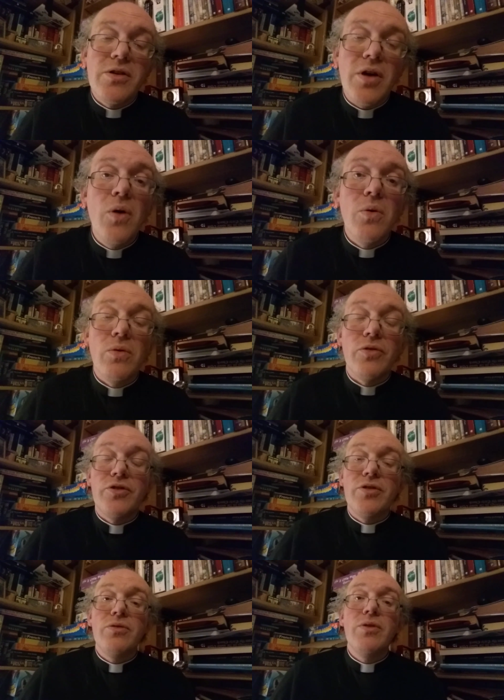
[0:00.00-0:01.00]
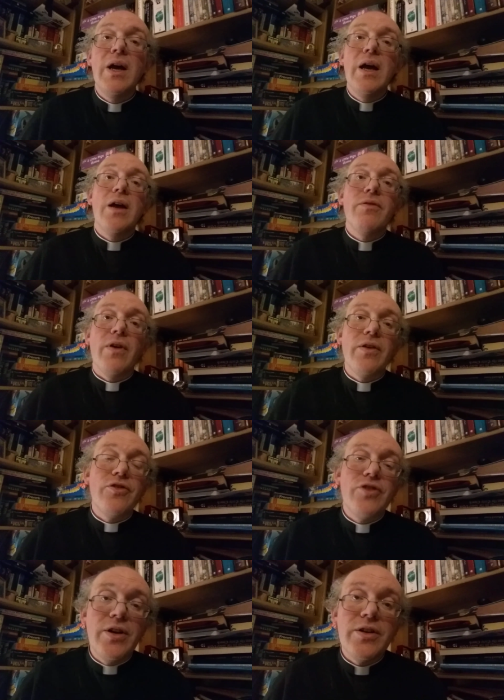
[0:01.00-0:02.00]
told to invite the
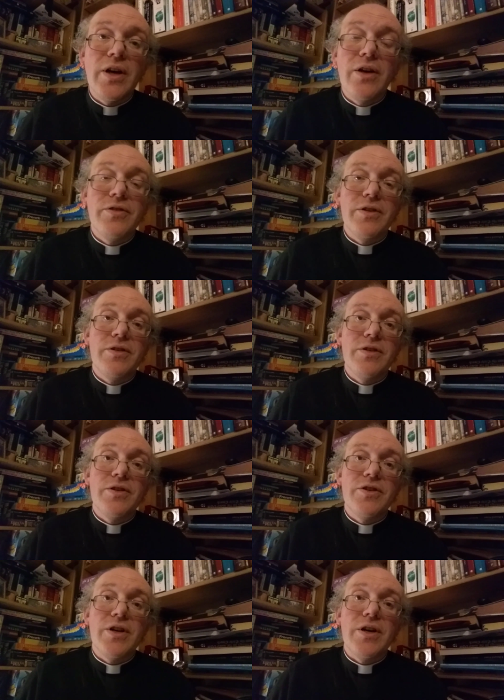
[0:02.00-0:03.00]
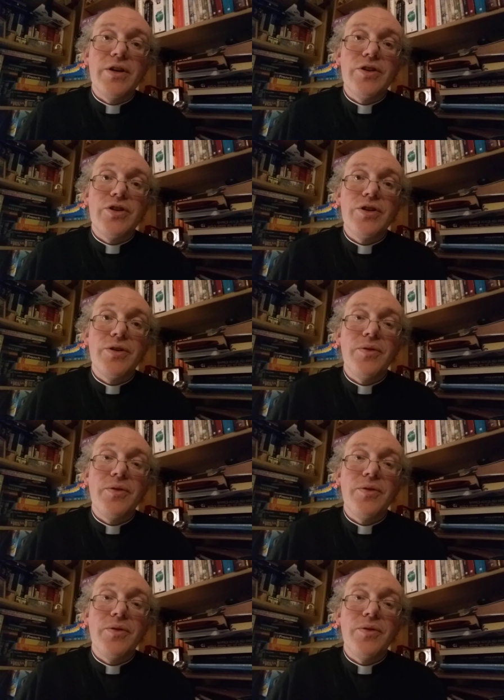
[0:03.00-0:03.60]
Gentiles into the church.